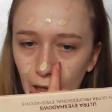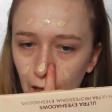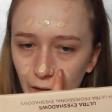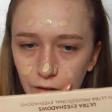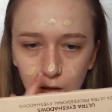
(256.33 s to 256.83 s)

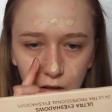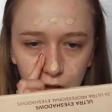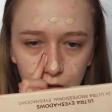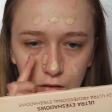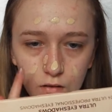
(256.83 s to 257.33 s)
And
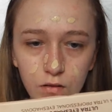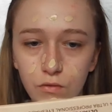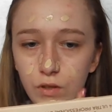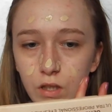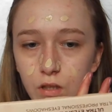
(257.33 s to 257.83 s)
it's
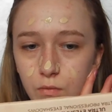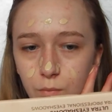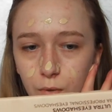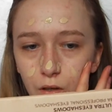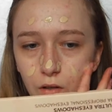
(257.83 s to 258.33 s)
really good with
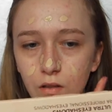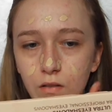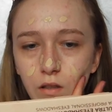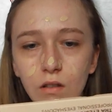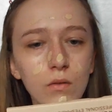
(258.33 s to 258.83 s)
my oily
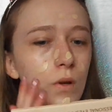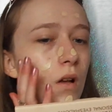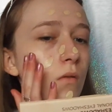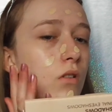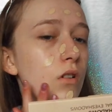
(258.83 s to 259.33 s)
skin as
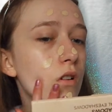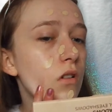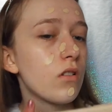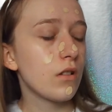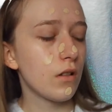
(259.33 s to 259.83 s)
well.
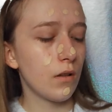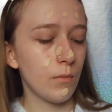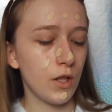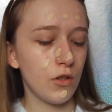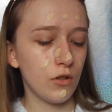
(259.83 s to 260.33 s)

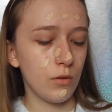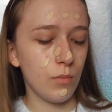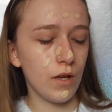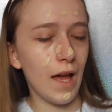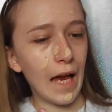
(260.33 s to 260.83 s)
Make sure you put it